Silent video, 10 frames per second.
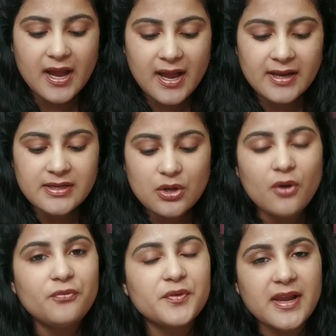and
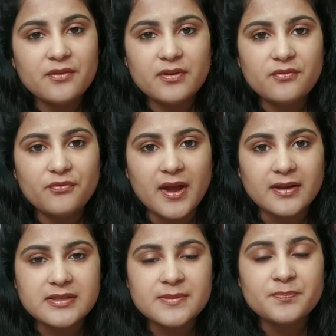of relevant
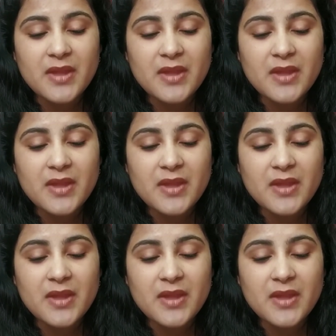fact.